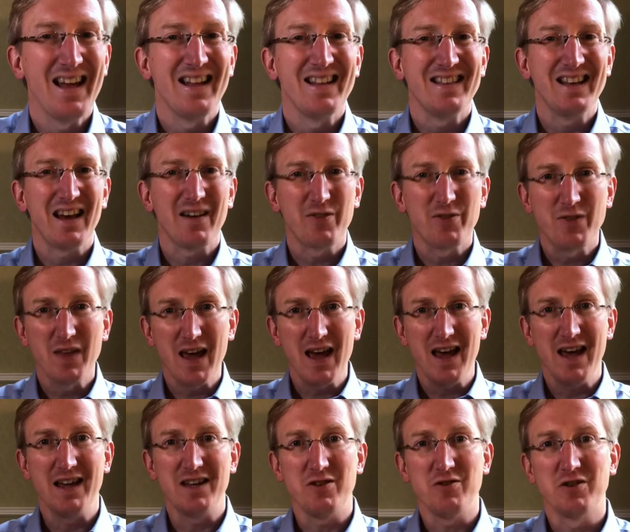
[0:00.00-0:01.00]
Now
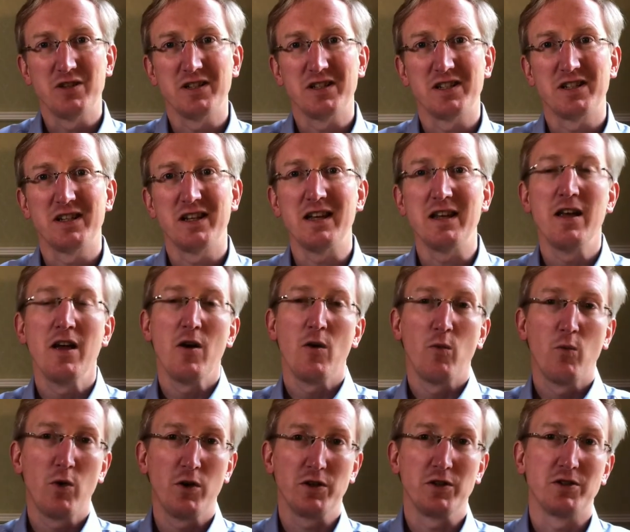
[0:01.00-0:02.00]
there you can see
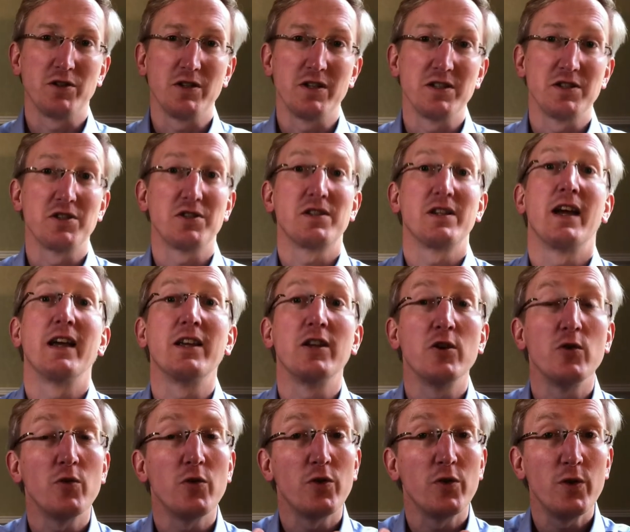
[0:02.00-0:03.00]
what you're doing is you're saying
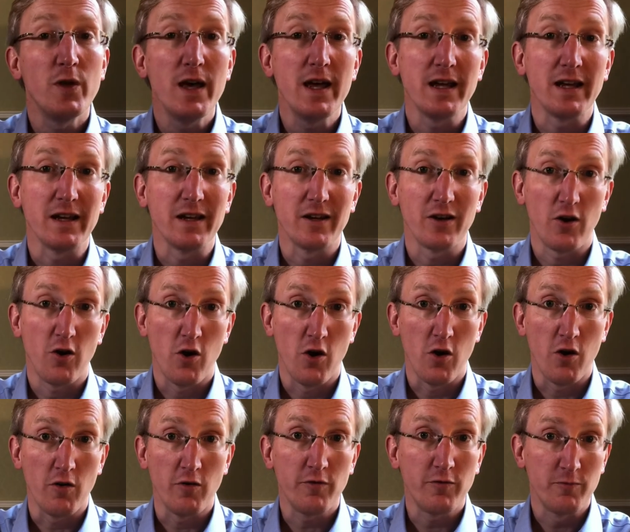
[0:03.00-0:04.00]
you think
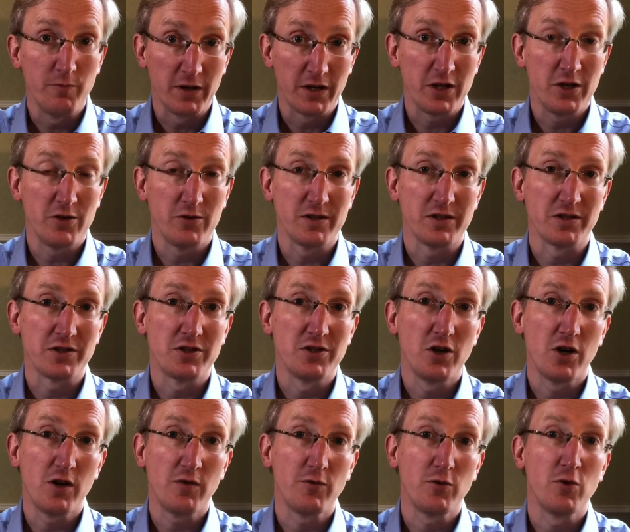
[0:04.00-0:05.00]
of McEwan's
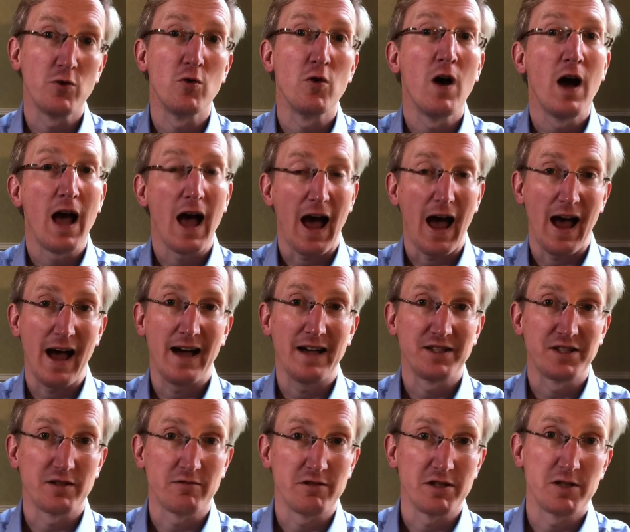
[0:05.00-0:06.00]
novel
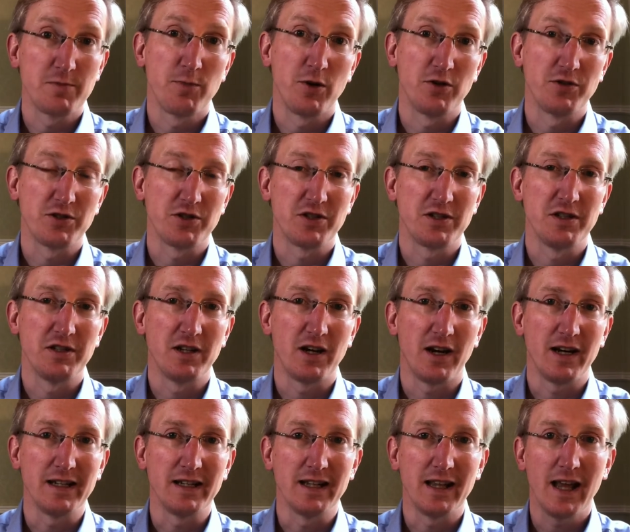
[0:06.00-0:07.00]
as a response to
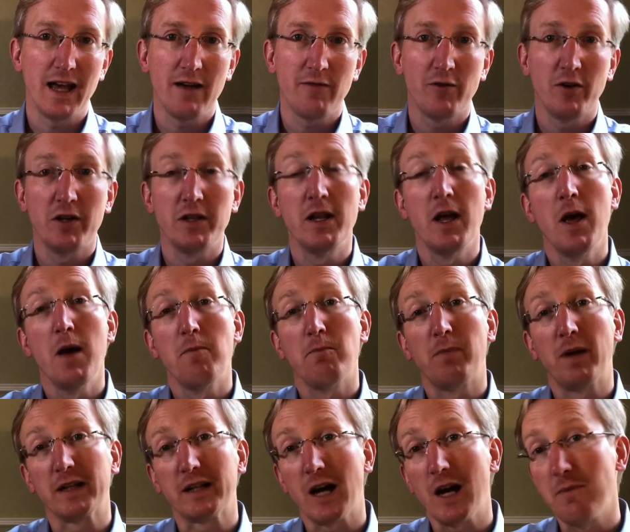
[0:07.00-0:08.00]
9/11,
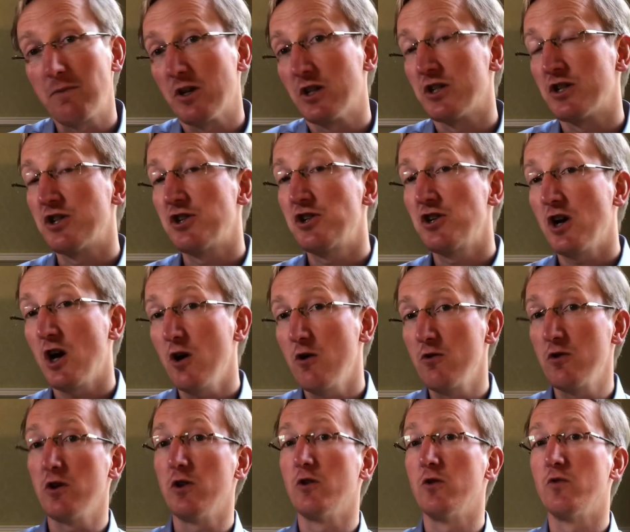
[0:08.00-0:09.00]
but I'm going to show
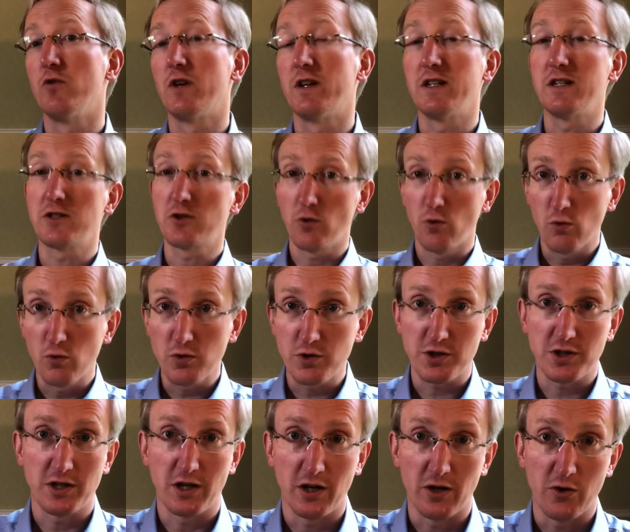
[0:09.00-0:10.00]
you that it's
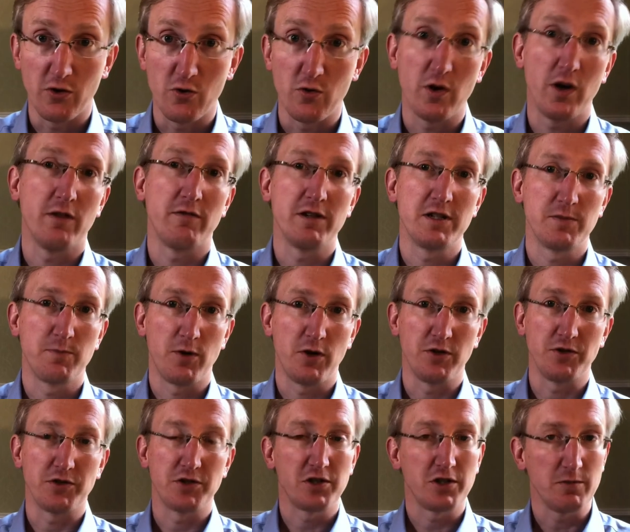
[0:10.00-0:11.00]
also a
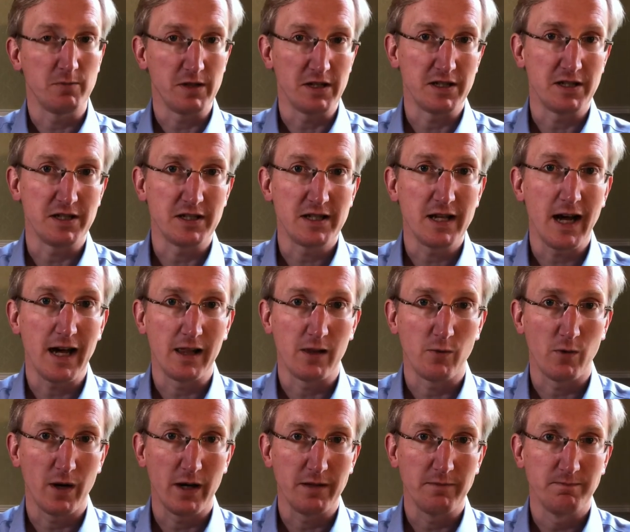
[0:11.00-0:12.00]
response to Mrs.
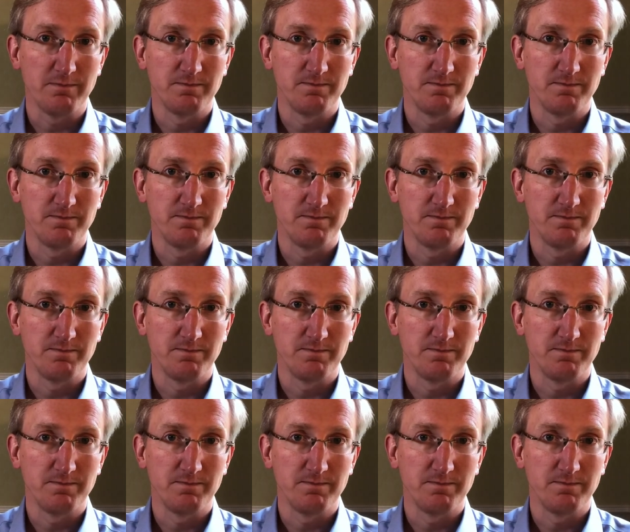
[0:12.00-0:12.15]
Dalloway.